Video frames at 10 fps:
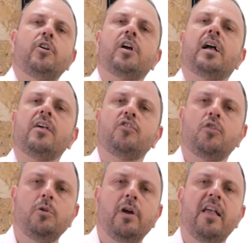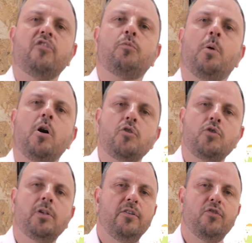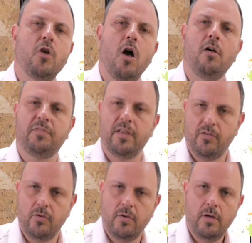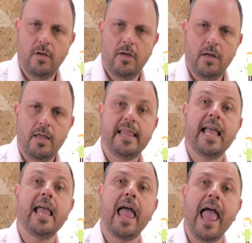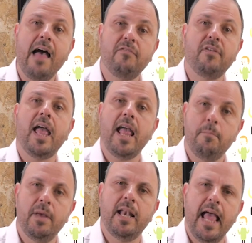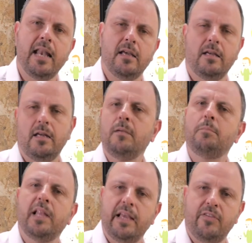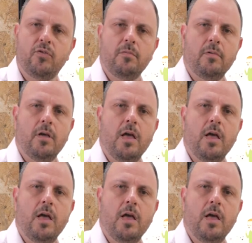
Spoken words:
Your customer has partially solved this. They have a banana in place,